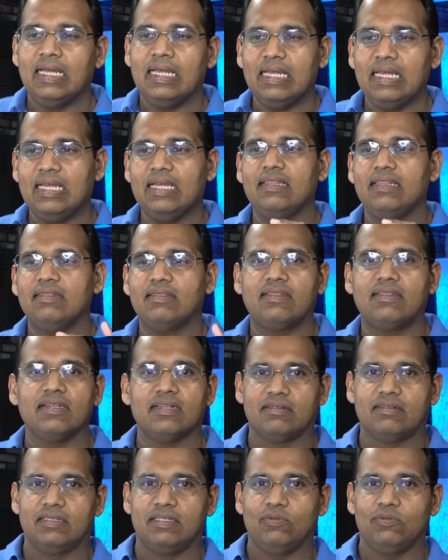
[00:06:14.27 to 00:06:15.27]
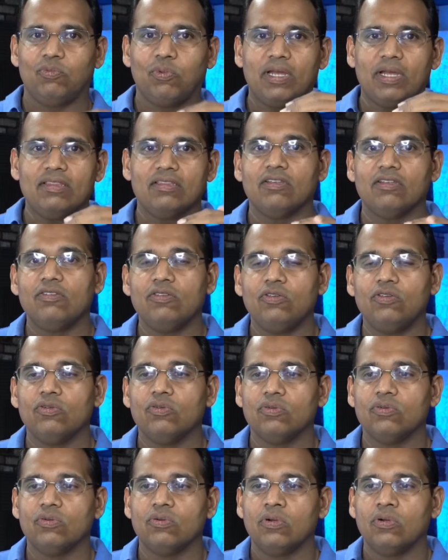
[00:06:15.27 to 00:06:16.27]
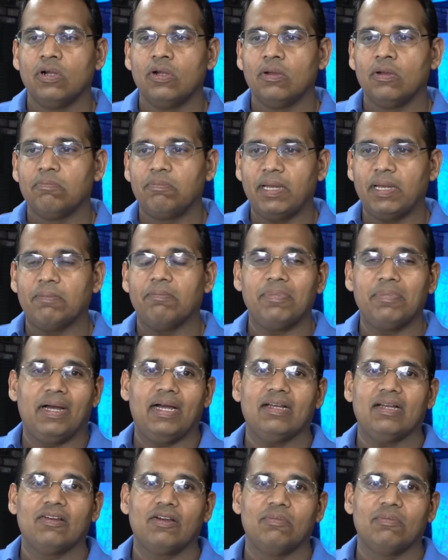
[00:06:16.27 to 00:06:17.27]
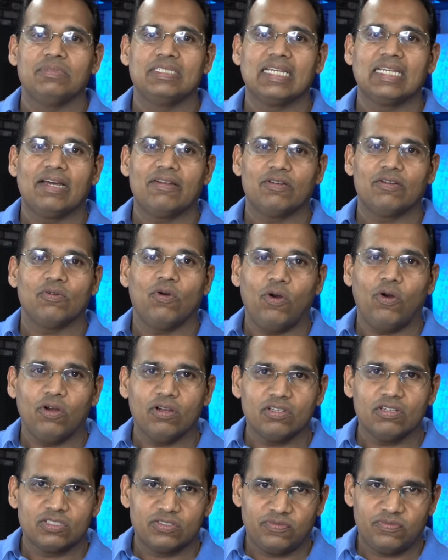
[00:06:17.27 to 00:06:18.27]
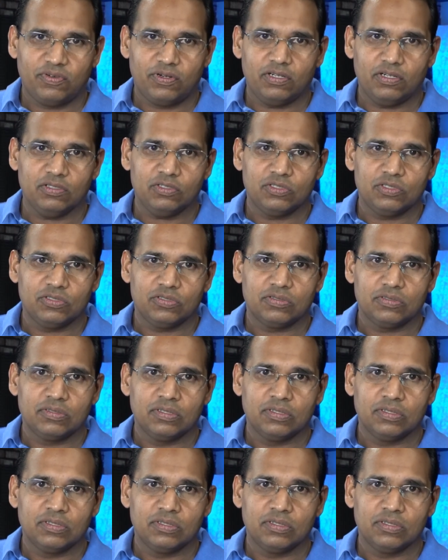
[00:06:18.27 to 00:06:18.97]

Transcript: In theory, when the new PMBOK comes out on August 1st,